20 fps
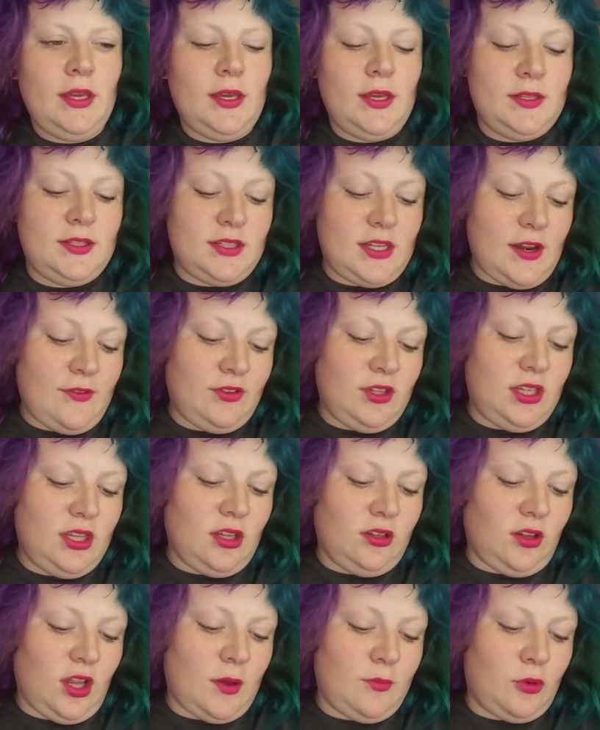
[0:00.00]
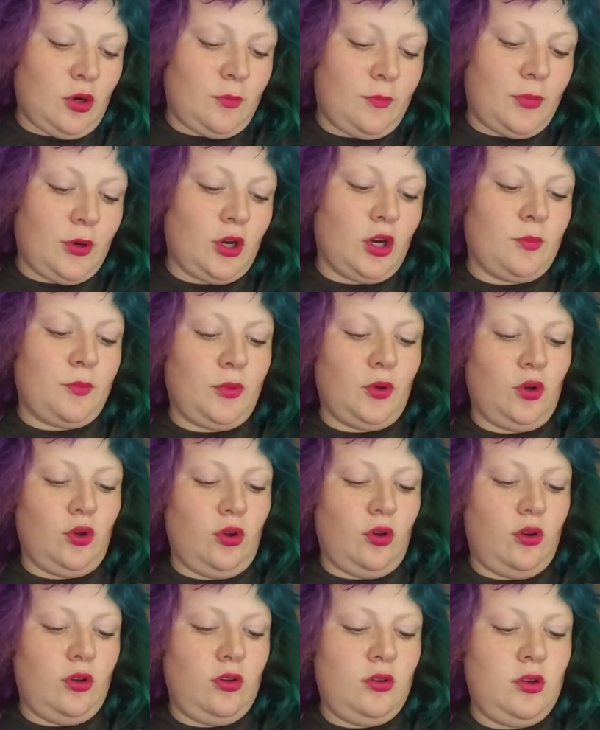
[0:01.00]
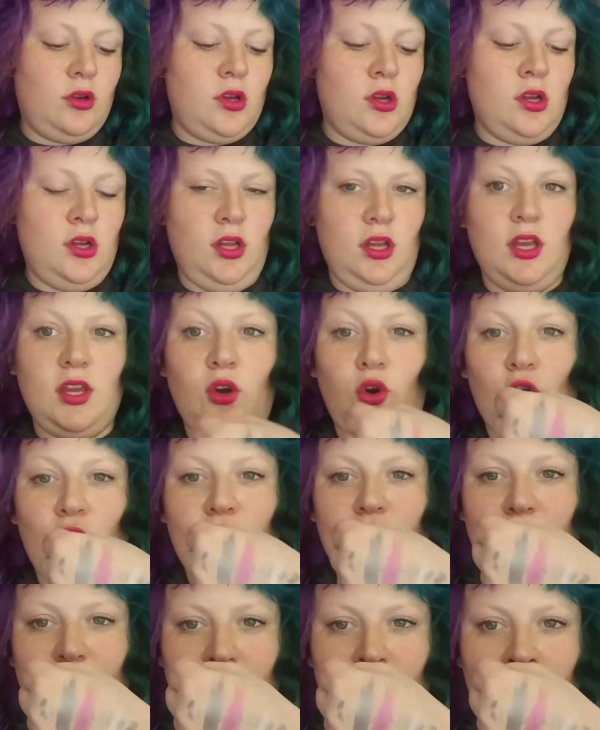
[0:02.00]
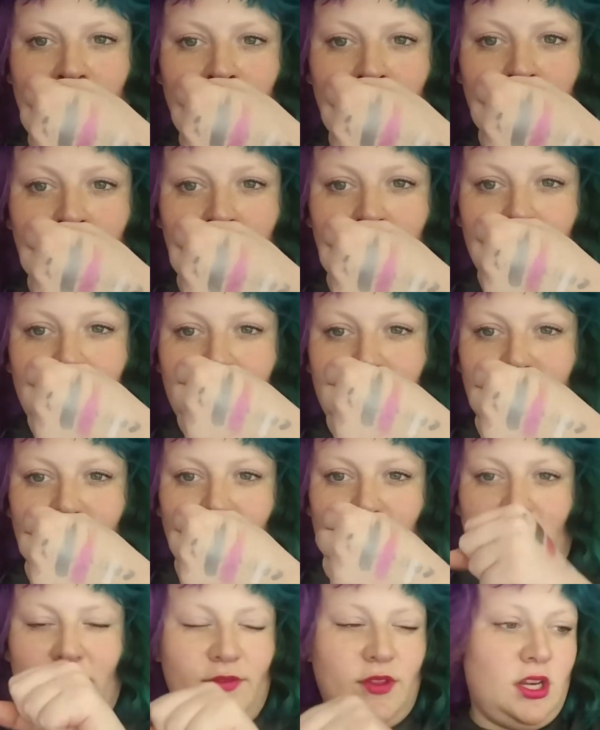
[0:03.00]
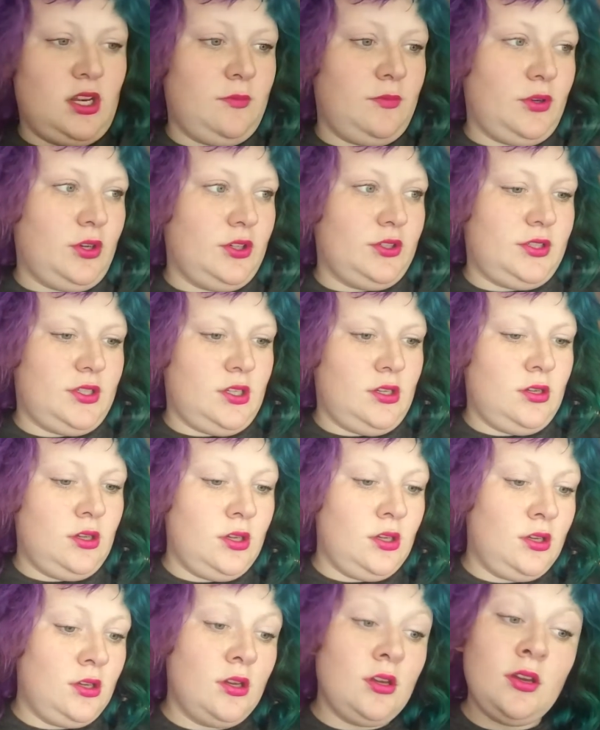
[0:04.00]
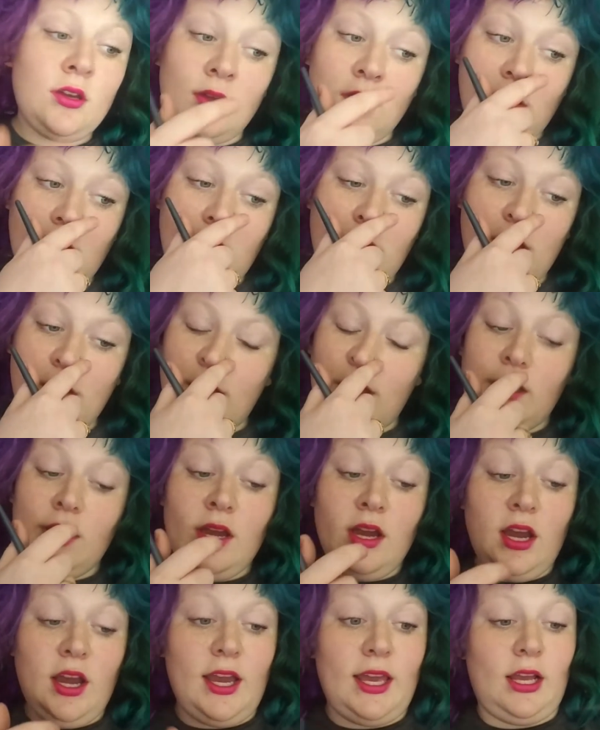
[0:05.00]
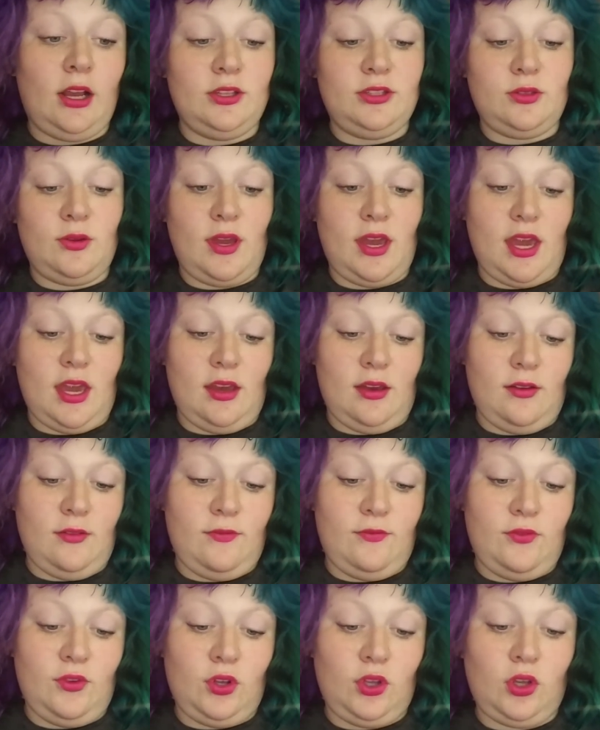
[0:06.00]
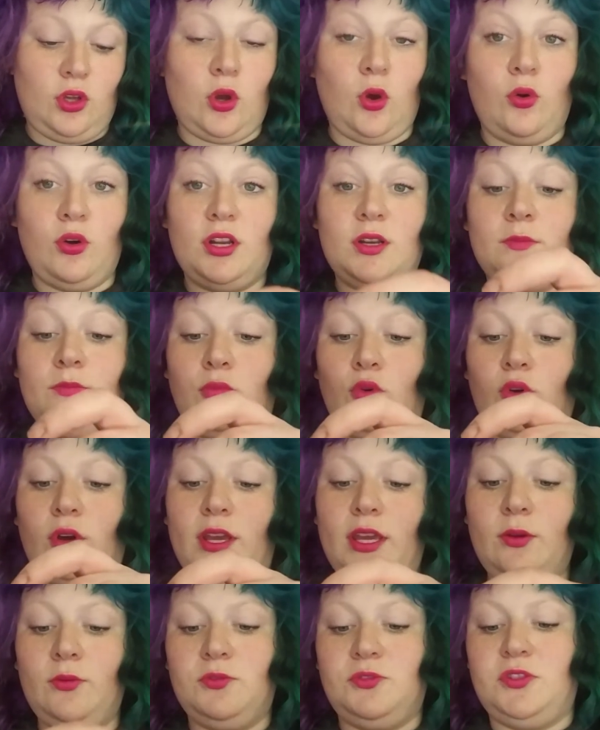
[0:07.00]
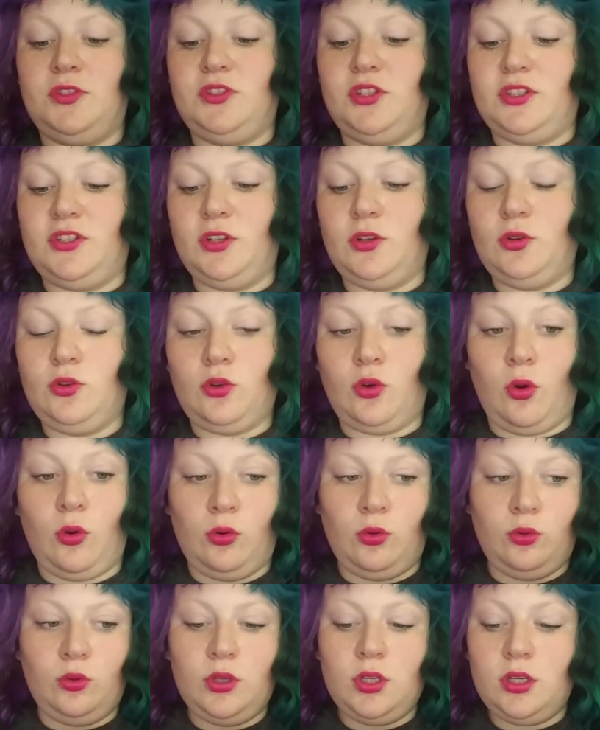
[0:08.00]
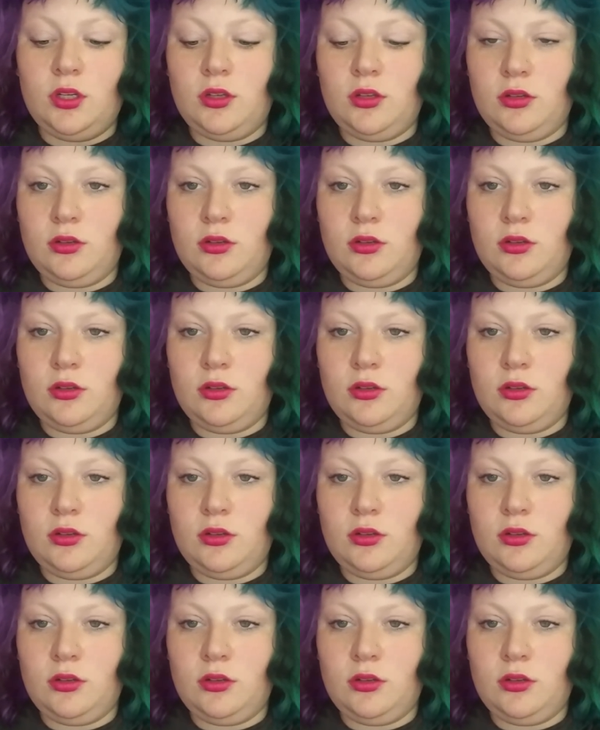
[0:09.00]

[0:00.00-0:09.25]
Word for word: It's definitely a lot more purple on in real life than in person. I also have Golden Boy, which is just a gold.